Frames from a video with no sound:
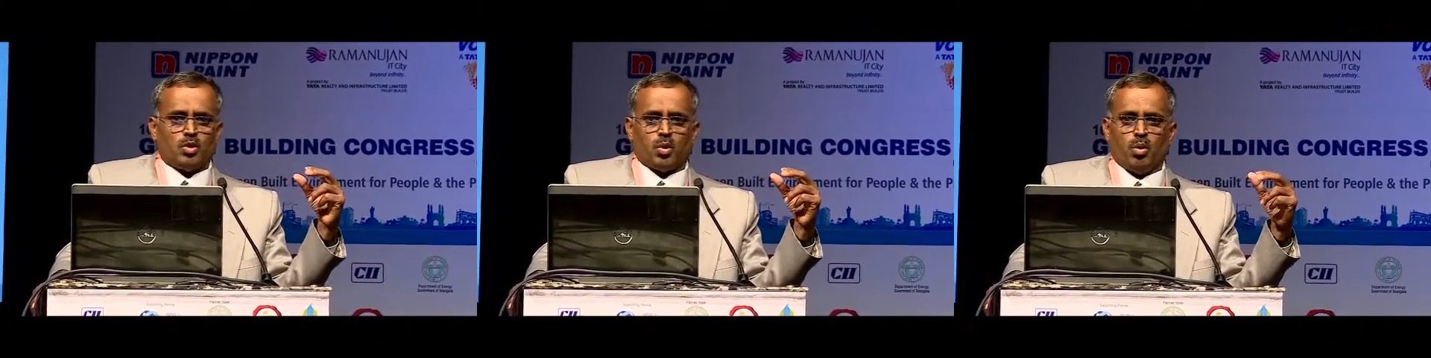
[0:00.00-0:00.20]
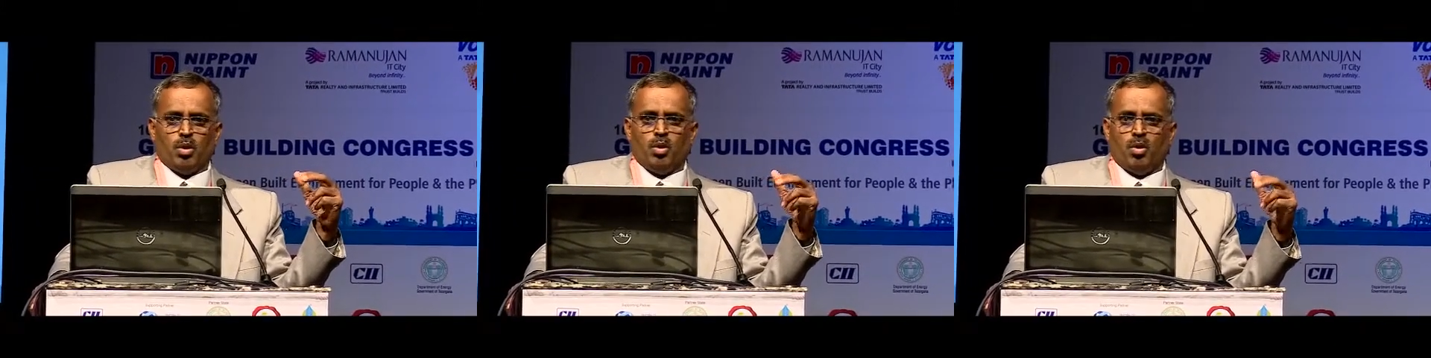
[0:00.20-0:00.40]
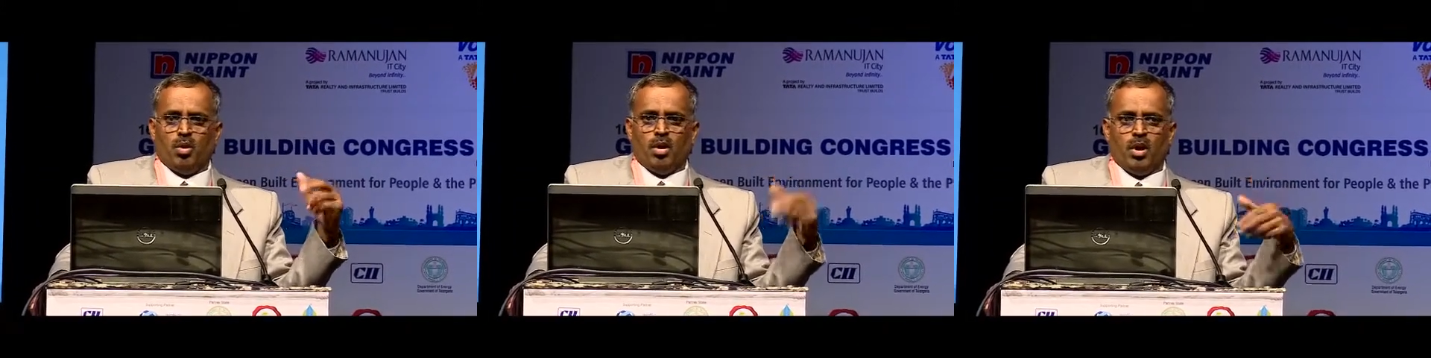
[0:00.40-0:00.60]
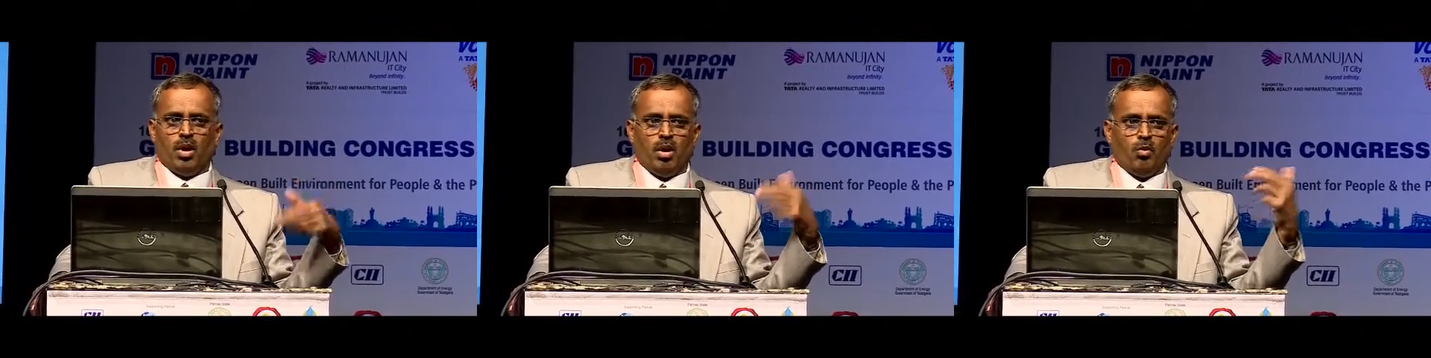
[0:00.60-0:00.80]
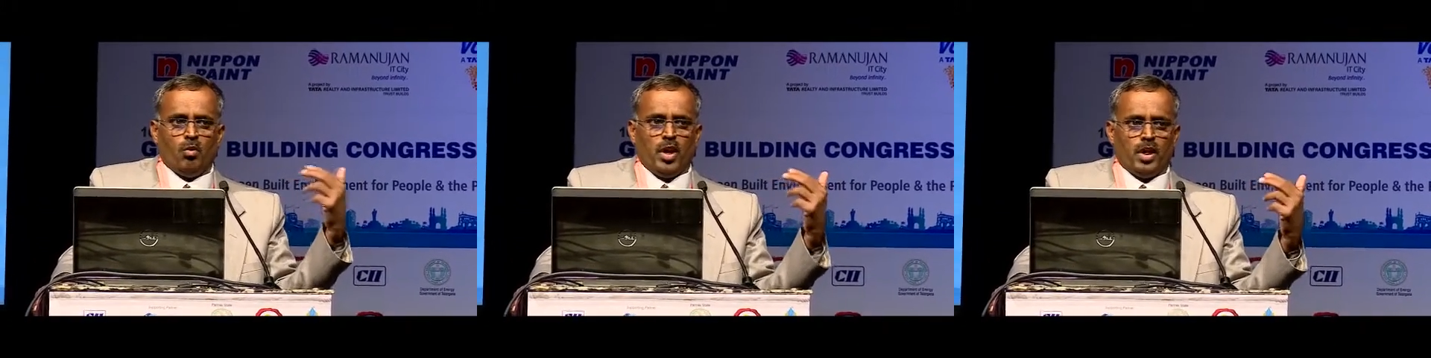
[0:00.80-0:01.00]
So
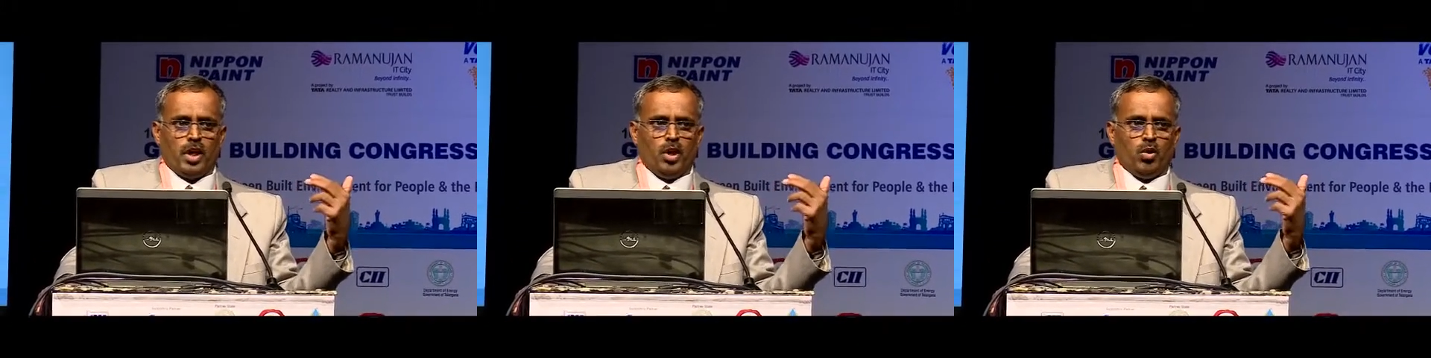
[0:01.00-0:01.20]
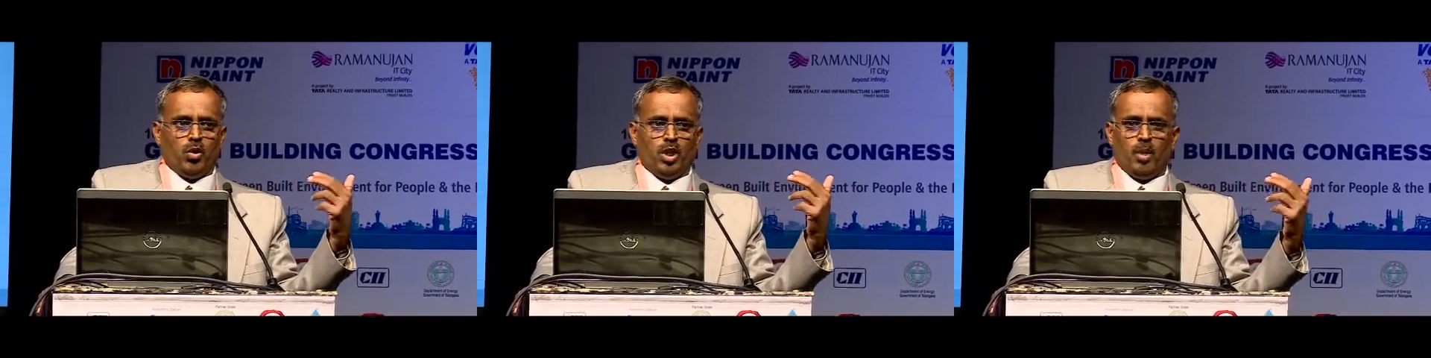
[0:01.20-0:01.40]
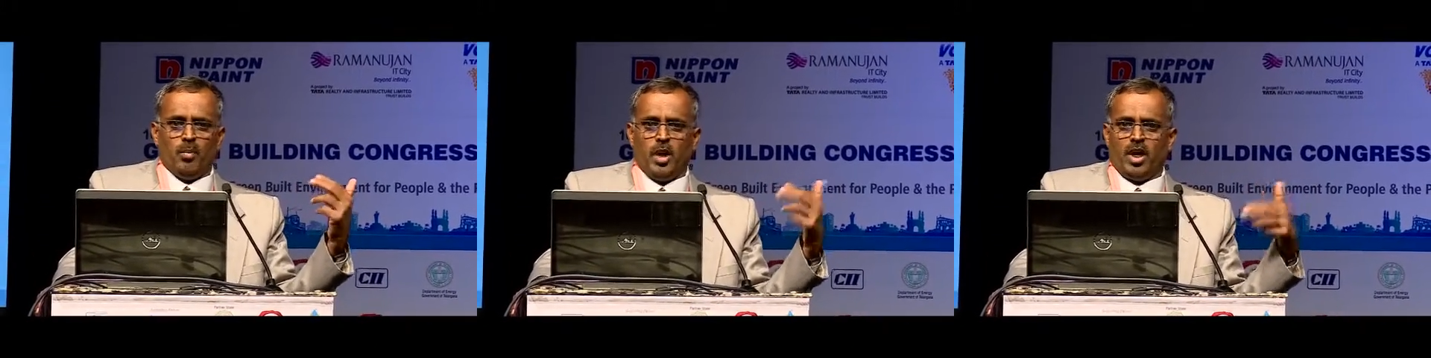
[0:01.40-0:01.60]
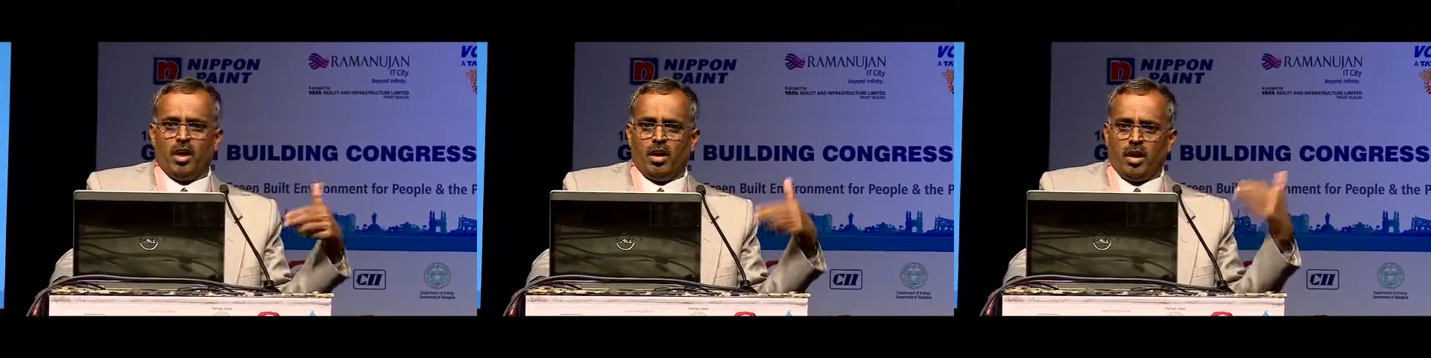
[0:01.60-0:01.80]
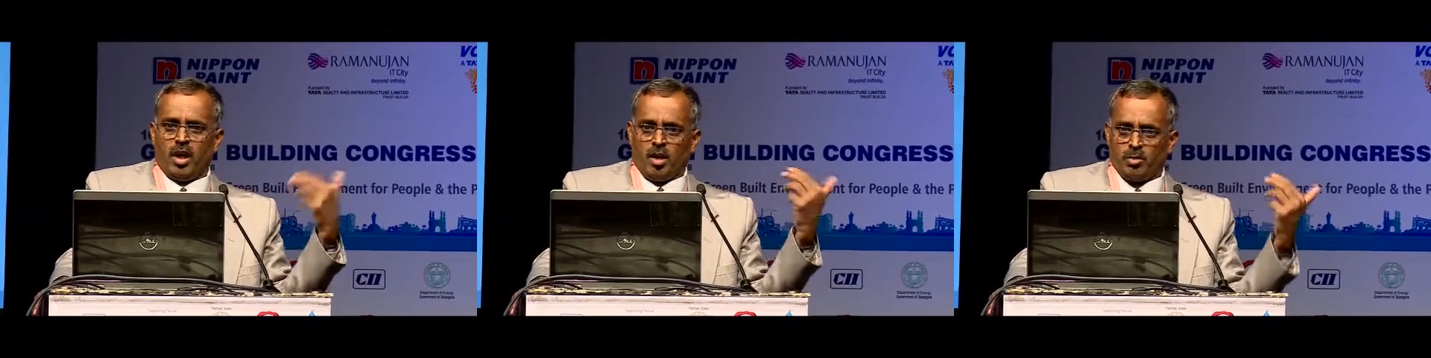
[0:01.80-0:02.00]
what they do, they
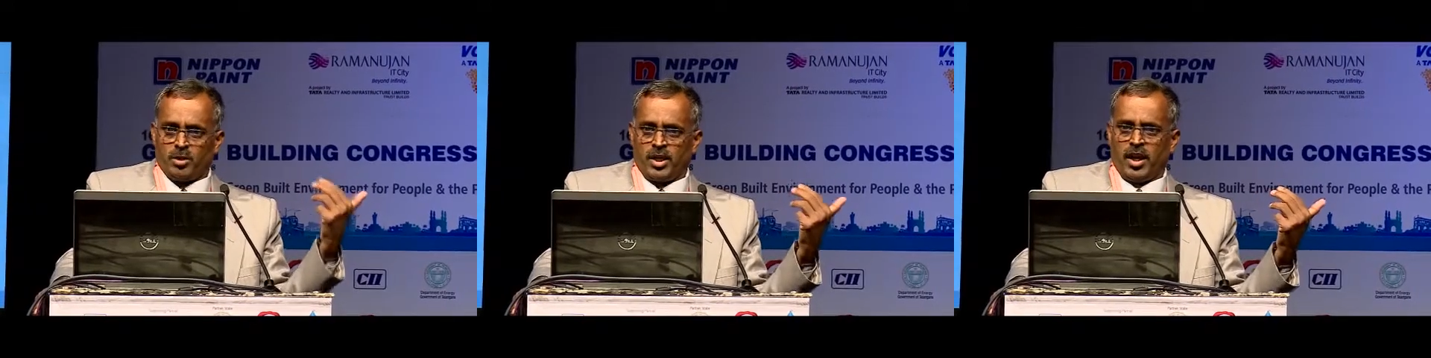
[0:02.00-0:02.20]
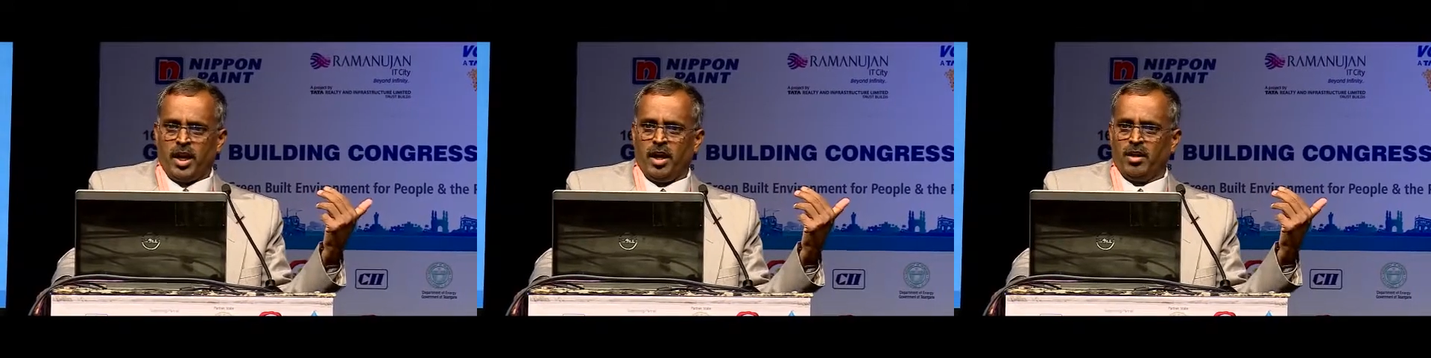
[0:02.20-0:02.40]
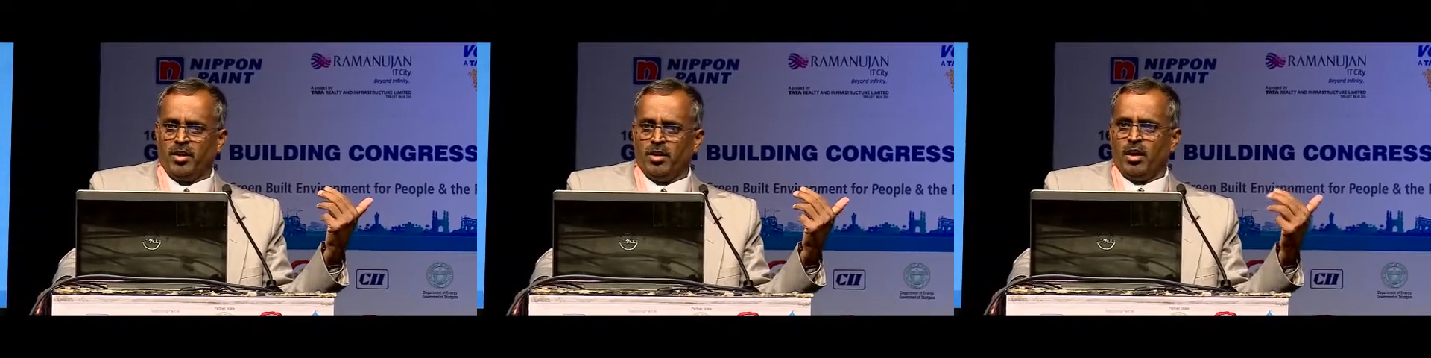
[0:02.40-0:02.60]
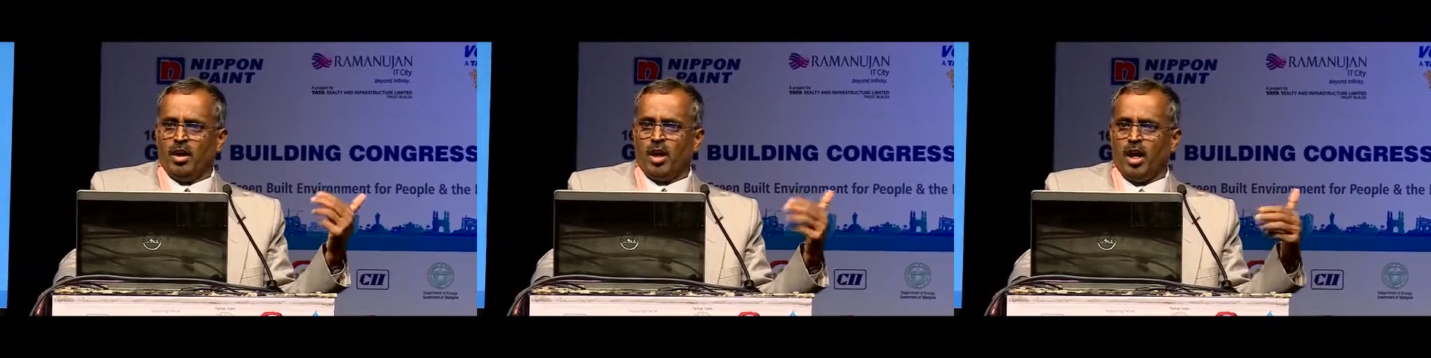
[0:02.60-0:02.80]
bring a lot of sand